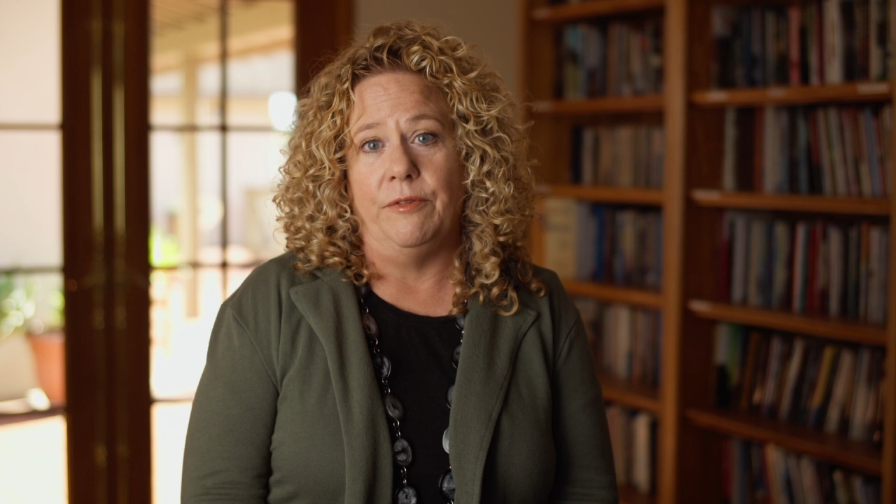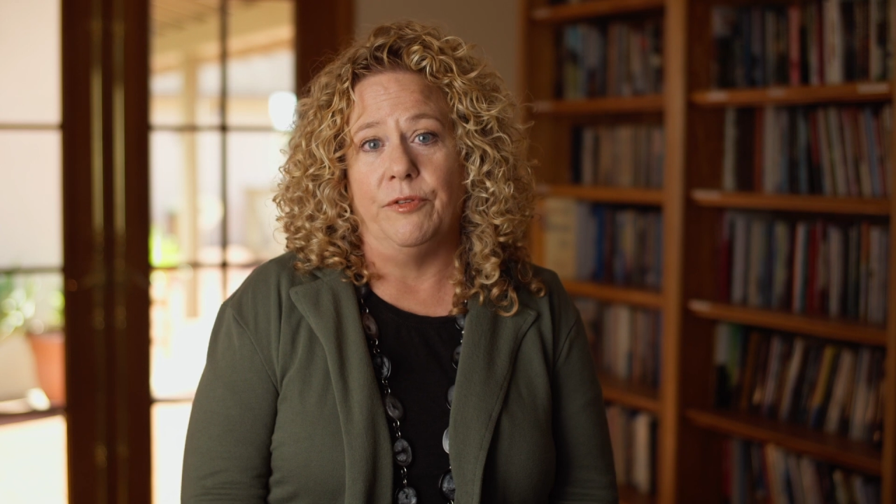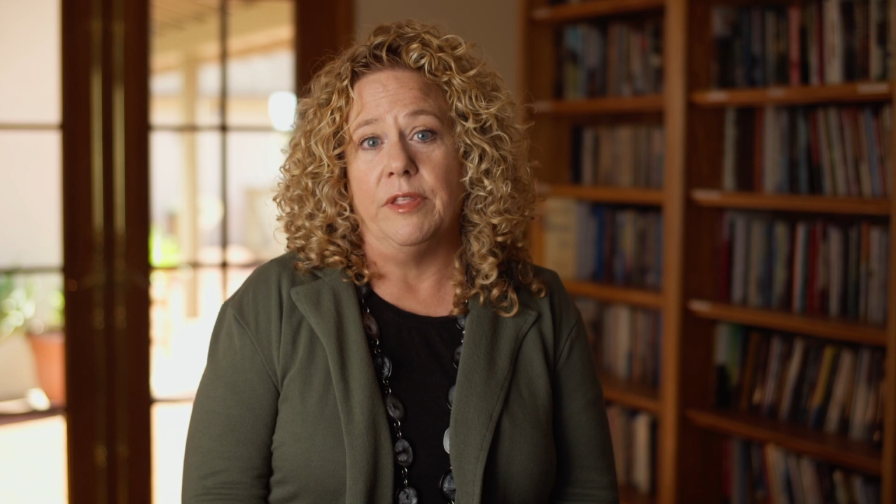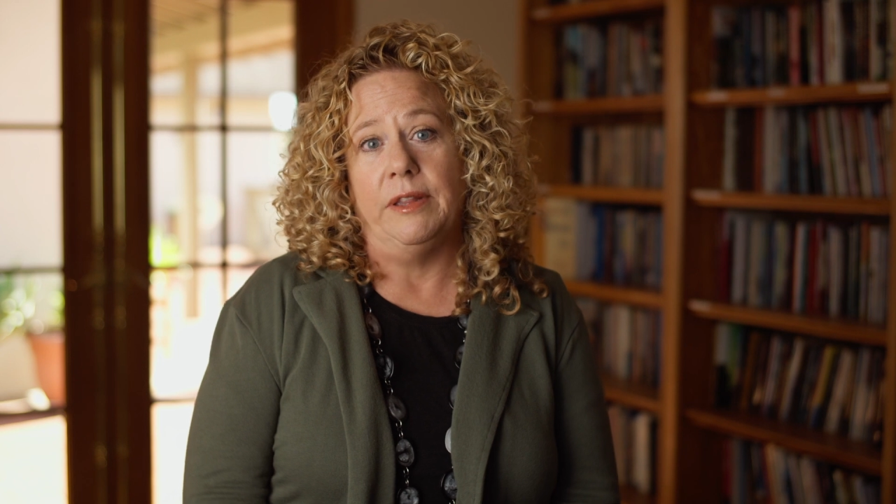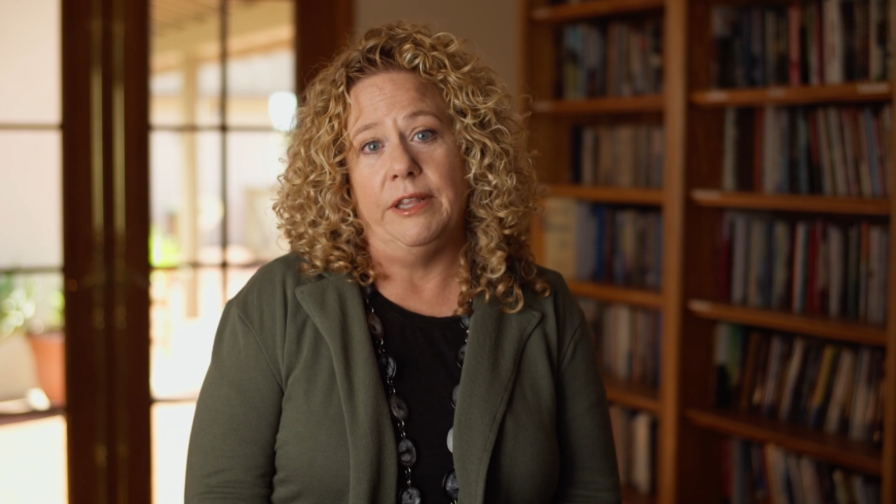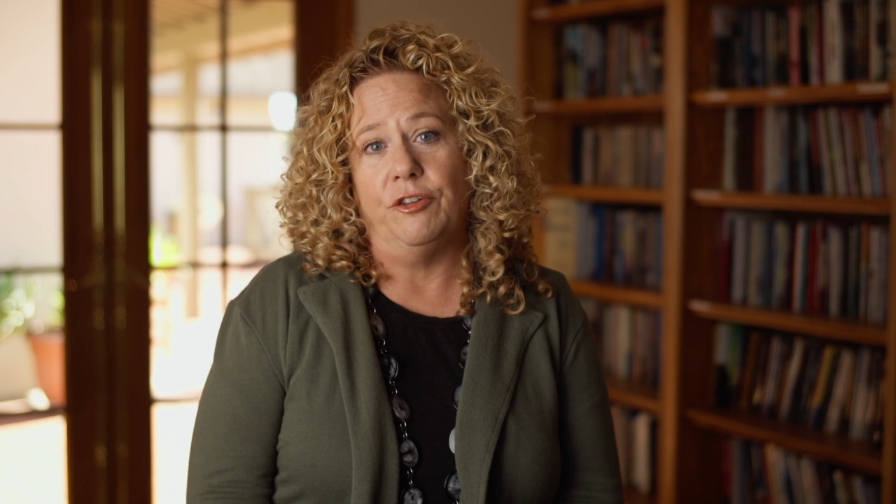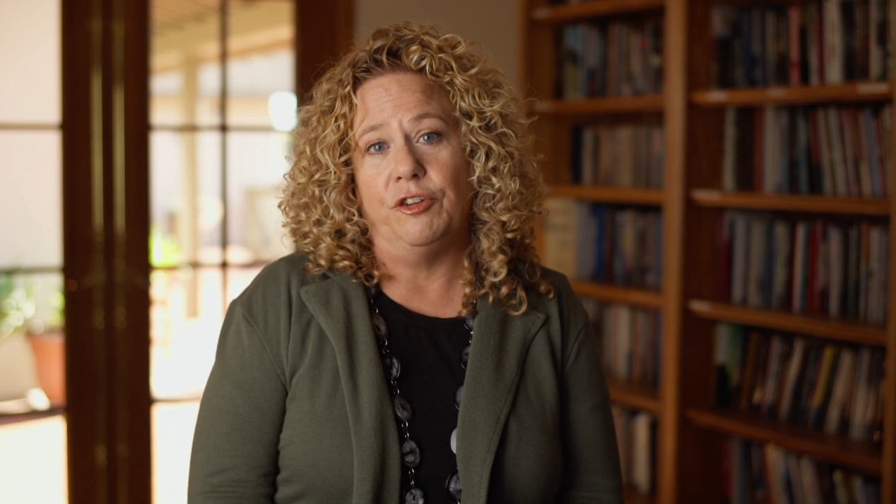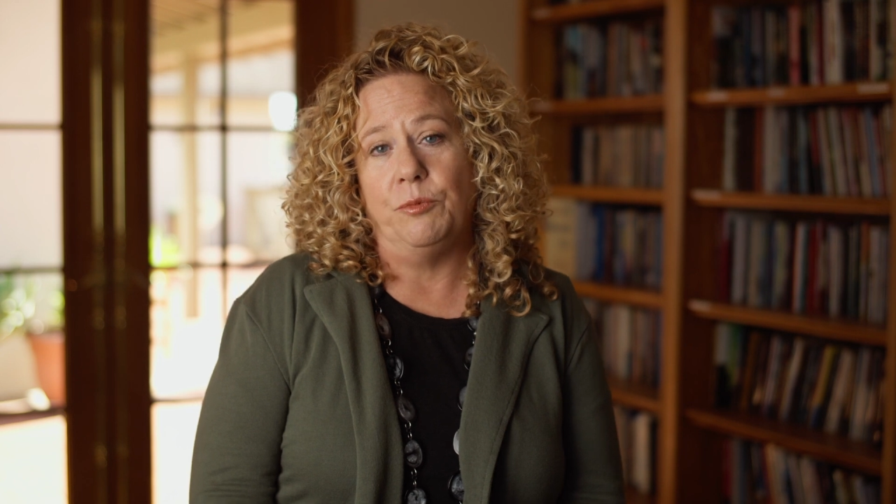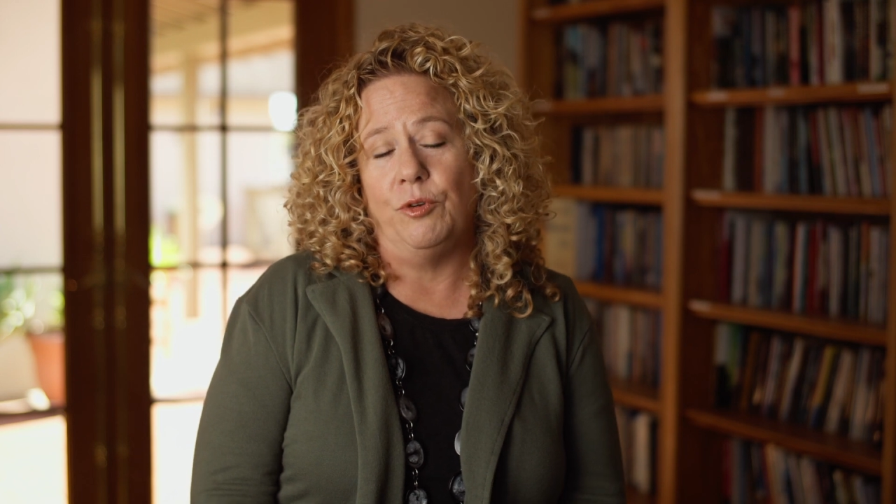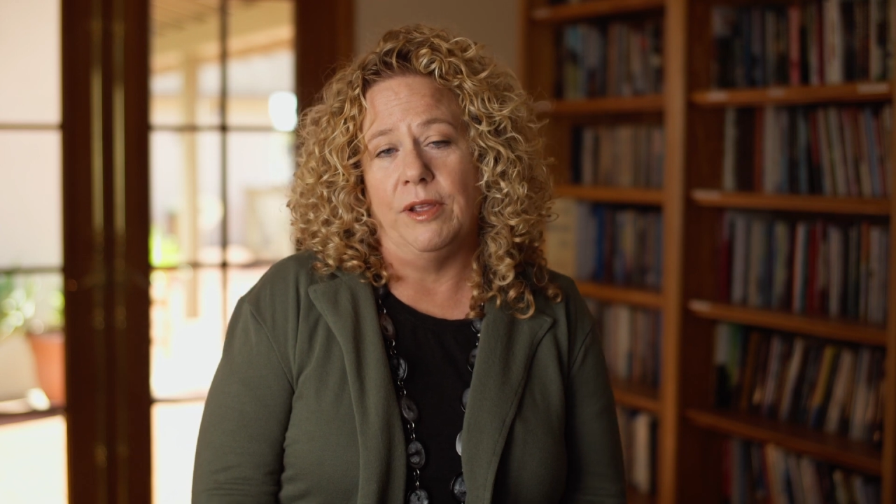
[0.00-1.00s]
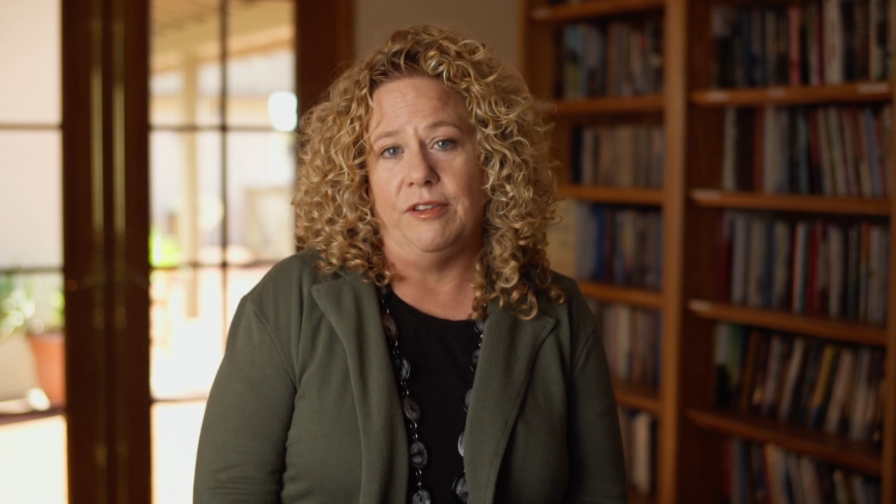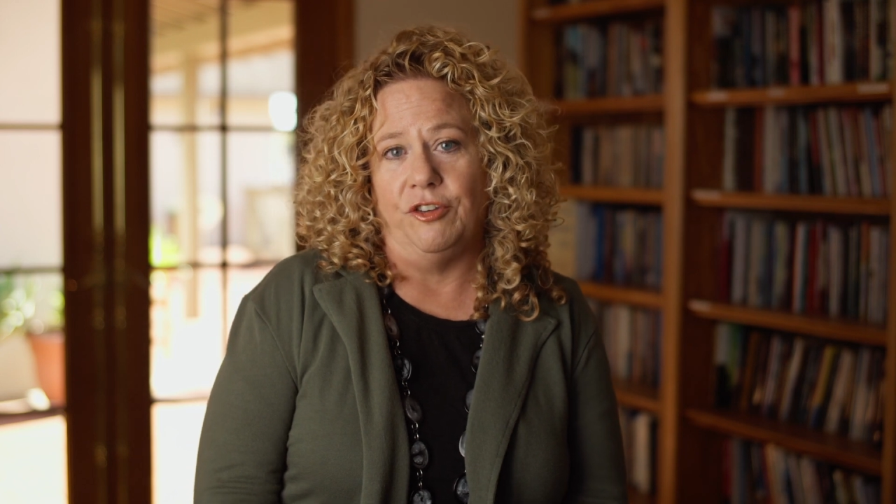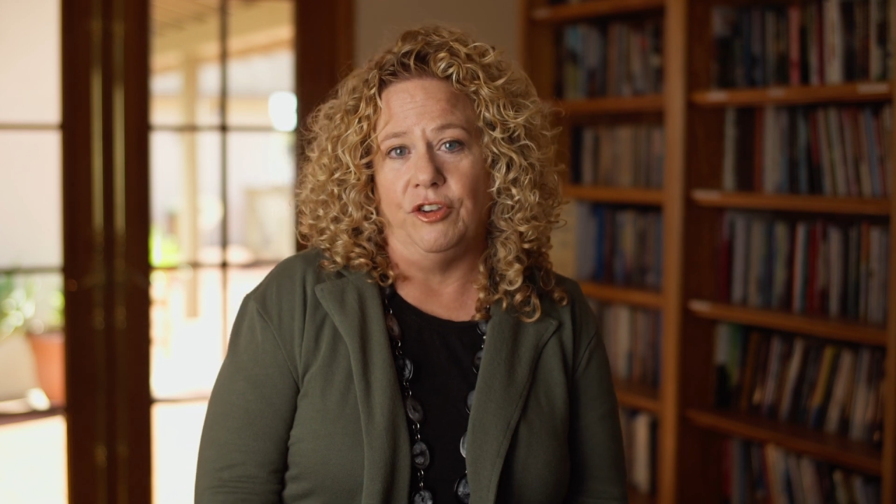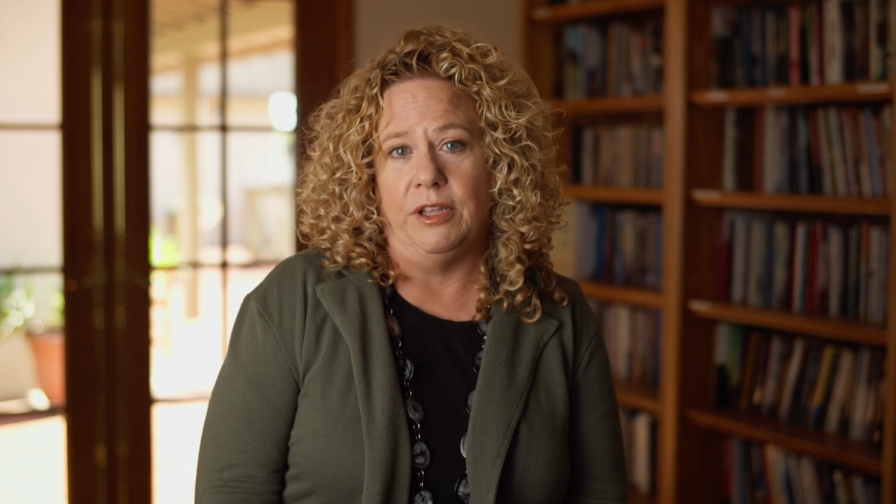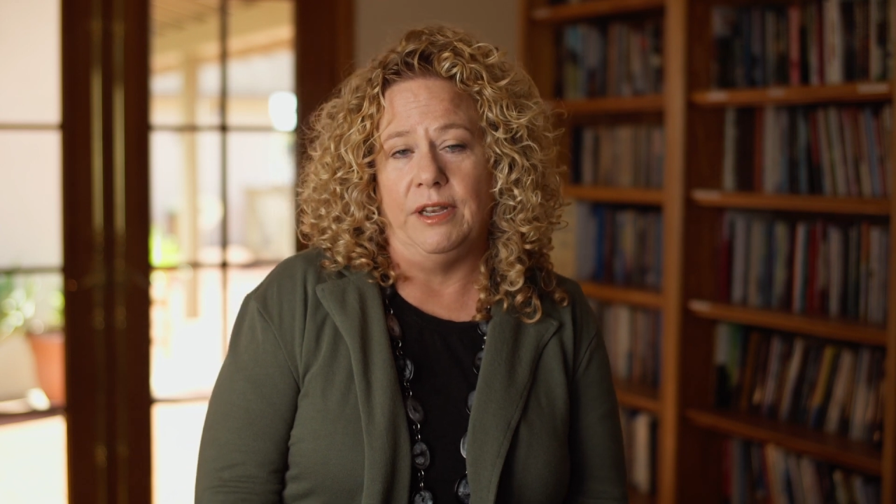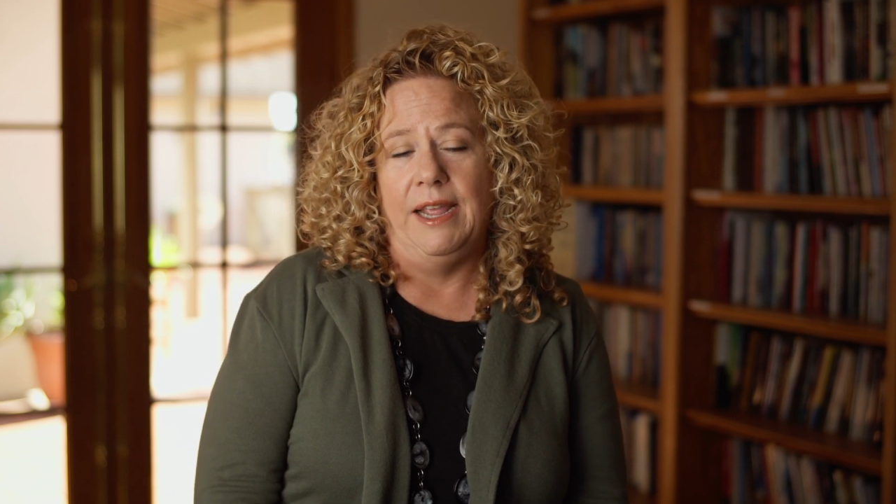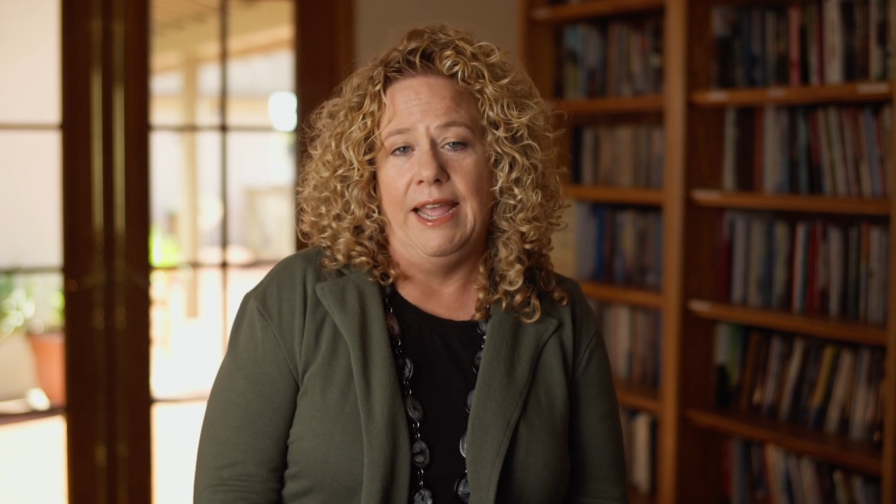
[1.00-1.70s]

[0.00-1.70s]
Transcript: for the leadership transition